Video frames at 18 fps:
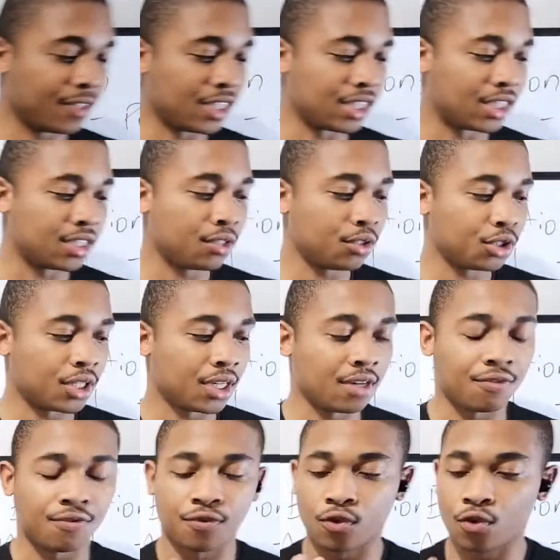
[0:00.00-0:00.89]
is still trying
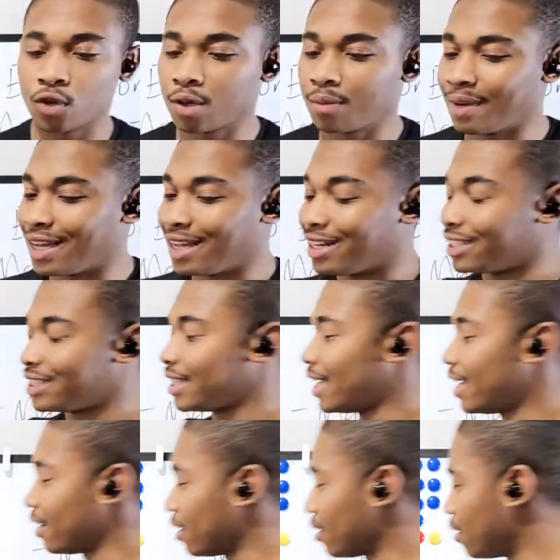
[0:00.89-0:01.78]
to form an
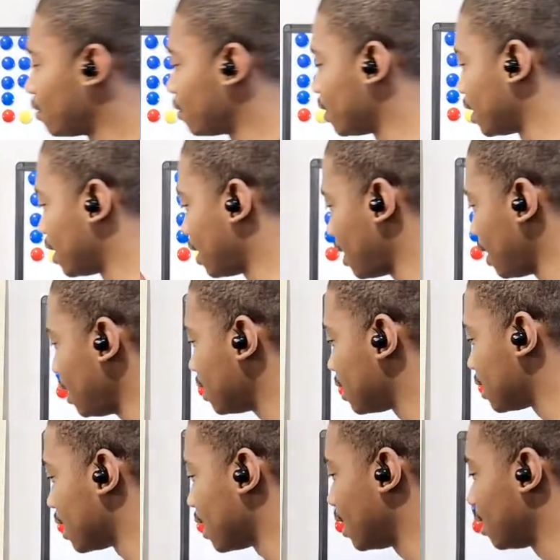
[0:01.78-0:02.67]
attack on the king
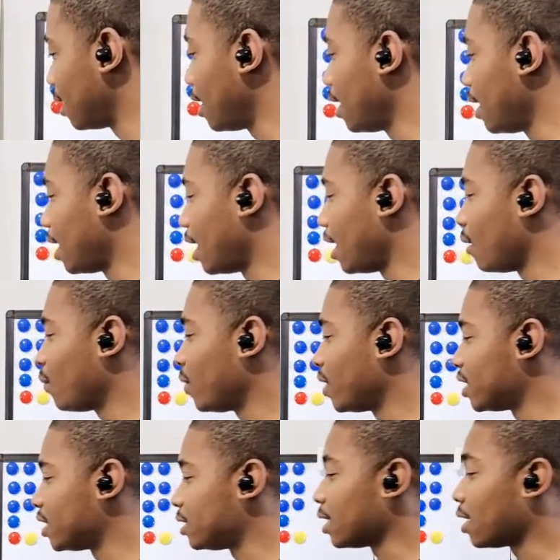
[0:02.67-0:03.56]
side, in
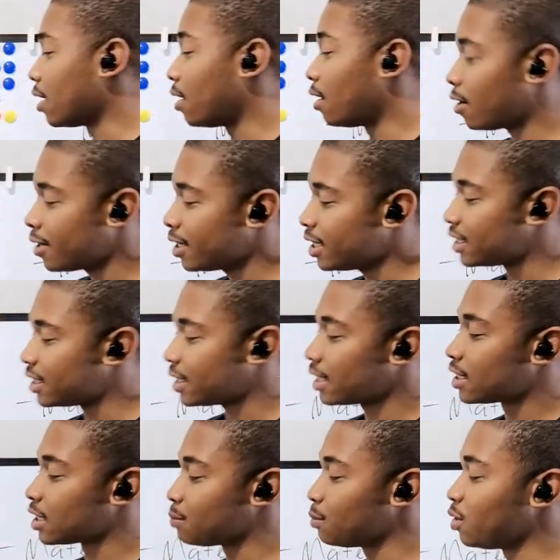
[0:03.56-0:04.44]
which y'all already
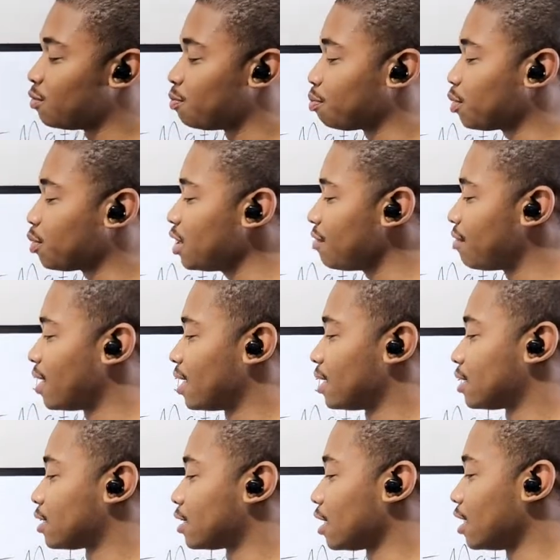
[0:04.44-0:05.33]
set this move
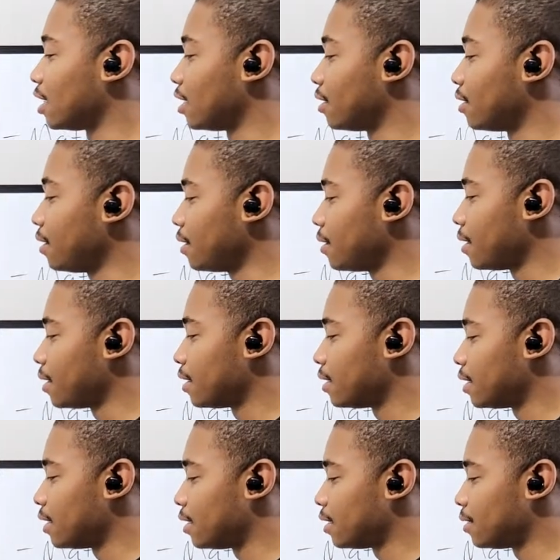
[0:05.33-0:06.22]
previously,
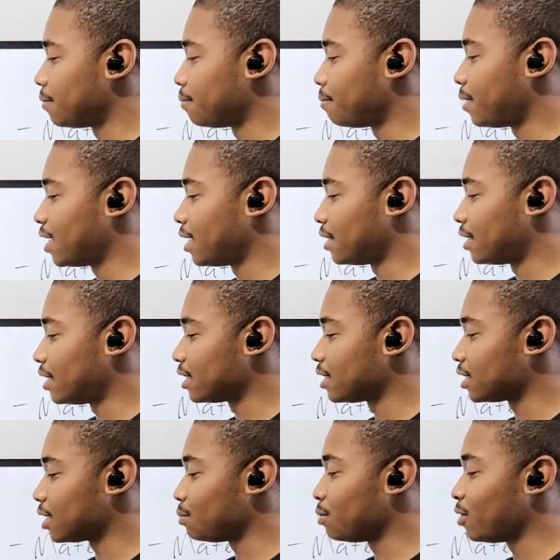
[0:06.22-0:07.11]
but this
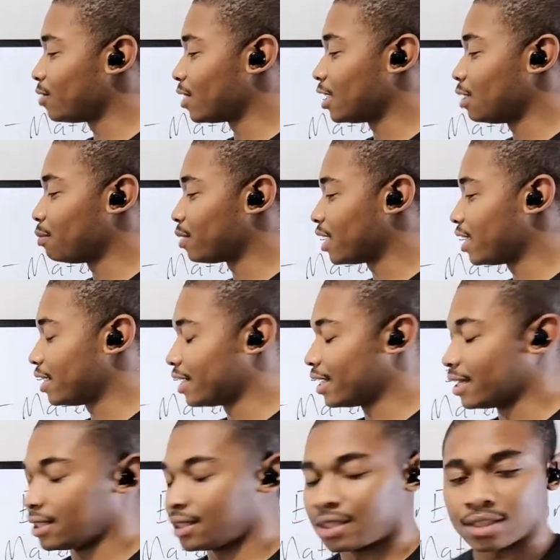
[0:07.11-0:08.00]
is the move that he played
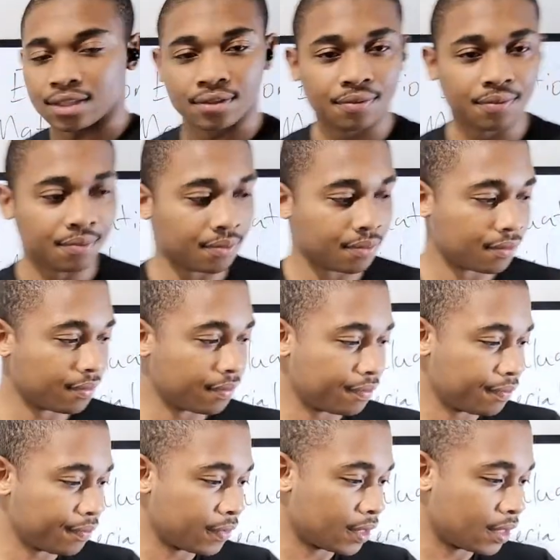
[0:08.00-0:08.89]
next.
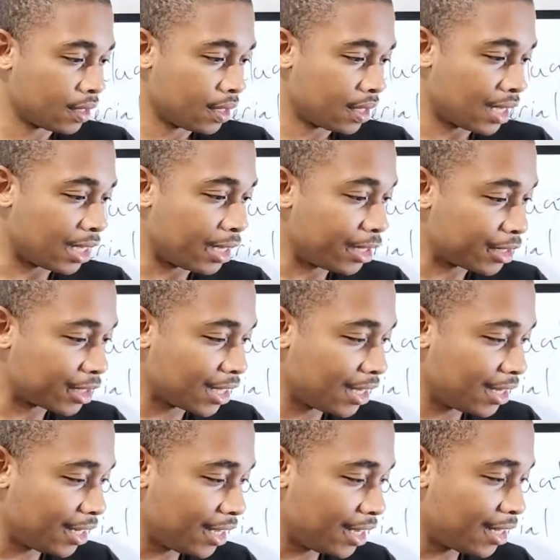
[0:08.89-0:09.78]
Can y'all
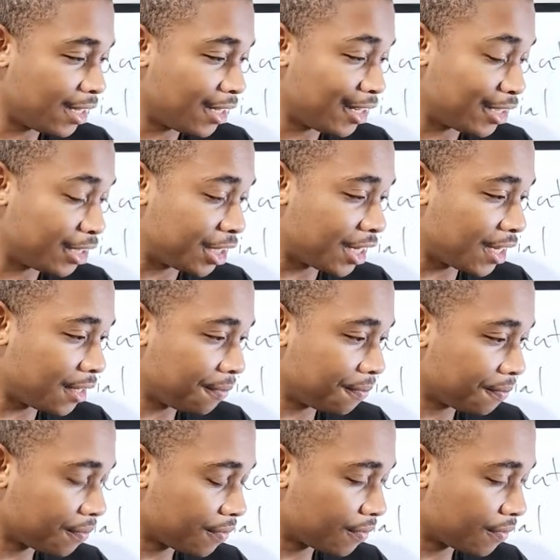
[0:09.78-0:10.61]
say it again in the chat?